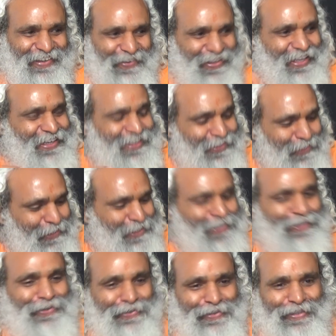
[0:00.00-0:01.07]
Whether he knows the
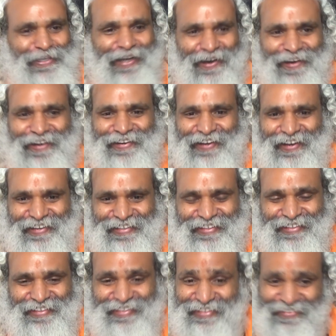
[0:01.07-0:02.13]
truth or not.
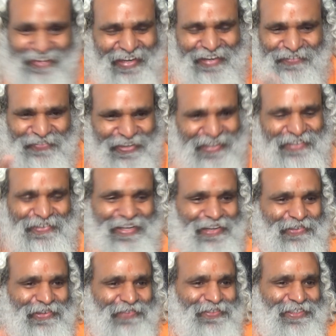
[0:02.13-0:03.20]
It's a very funny way
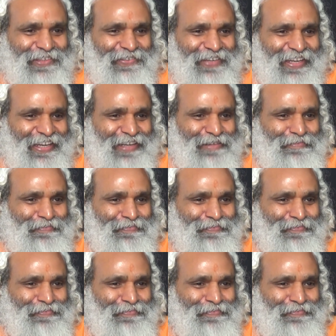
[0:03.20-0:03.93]
to observe, okay?